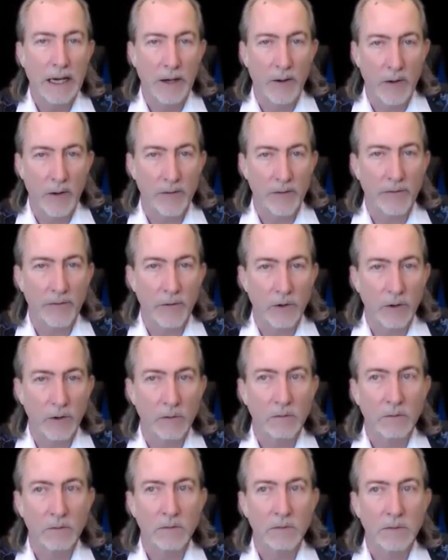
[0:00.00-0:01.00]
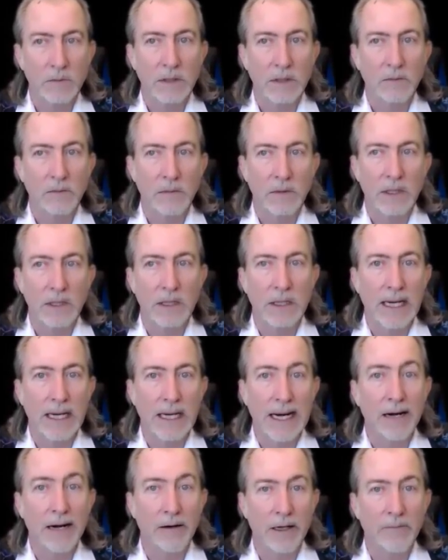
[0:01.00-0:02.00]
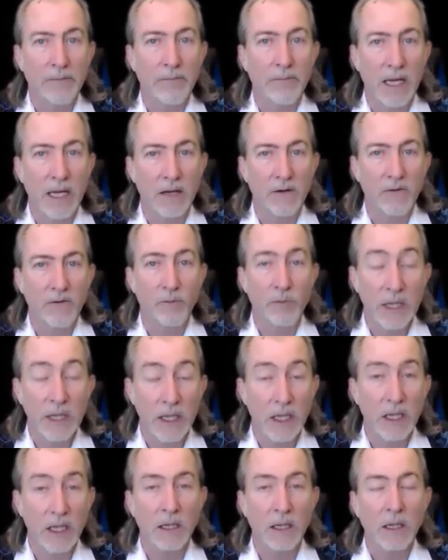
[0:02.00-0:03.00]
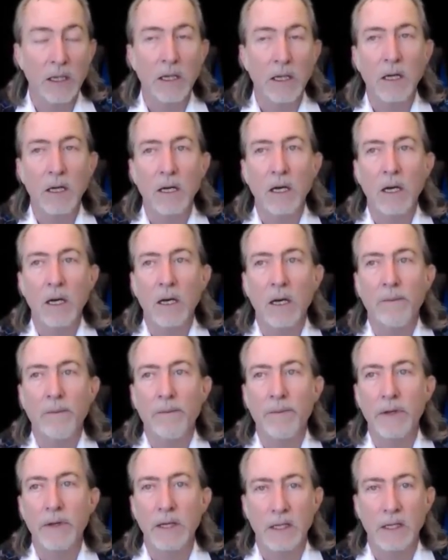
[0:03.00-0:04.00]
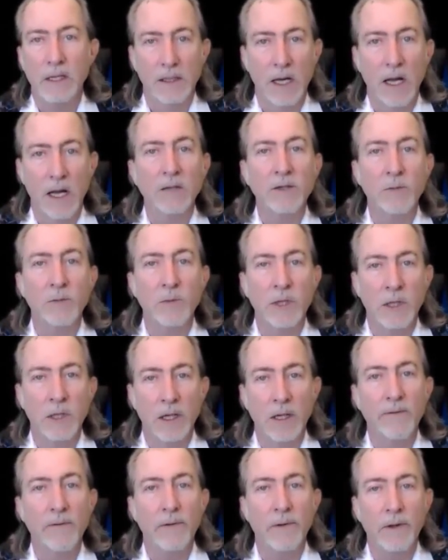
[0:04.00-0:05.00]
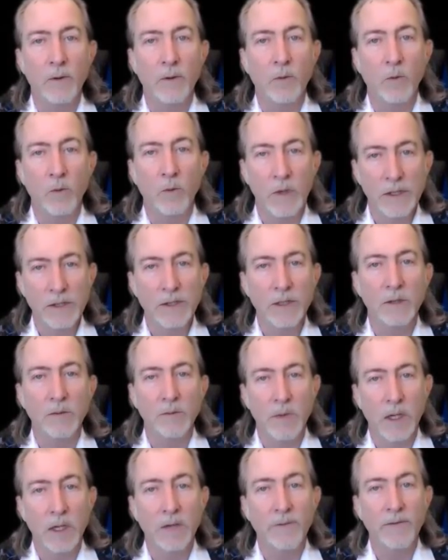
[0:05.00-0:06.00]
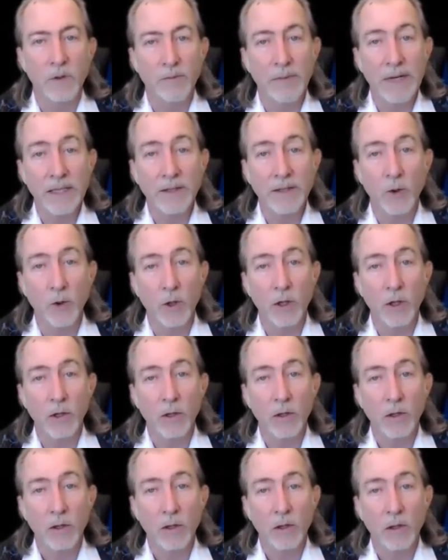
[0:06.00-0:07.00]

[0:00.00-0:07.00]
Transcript: however in error it may have been, the acknowledgement of the wisdom of your mentor.